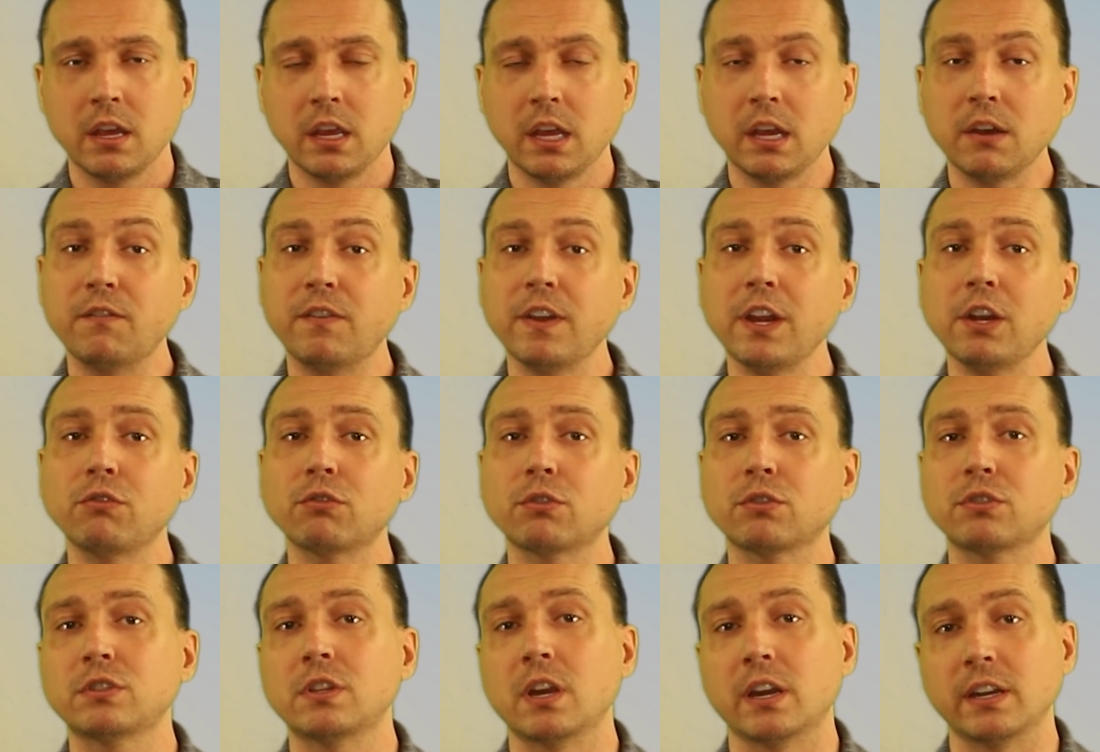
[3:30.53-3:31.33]
In
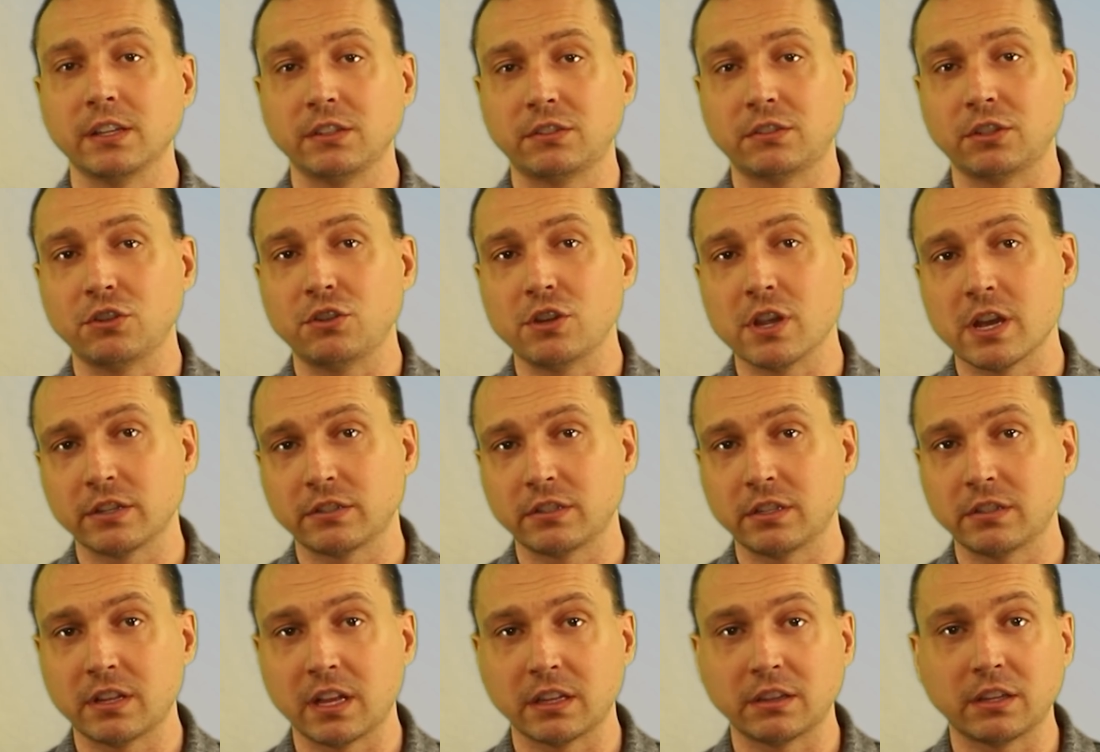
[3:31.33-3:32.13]
vitro studies
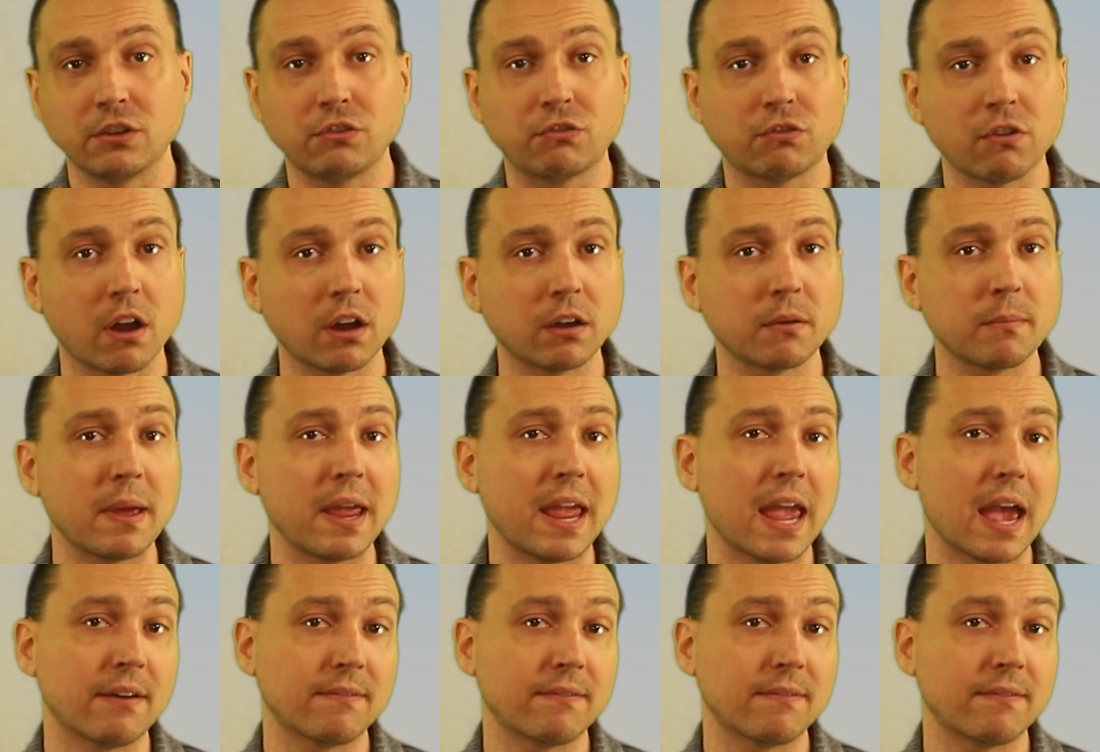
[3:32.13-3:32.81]
suggested that the drug may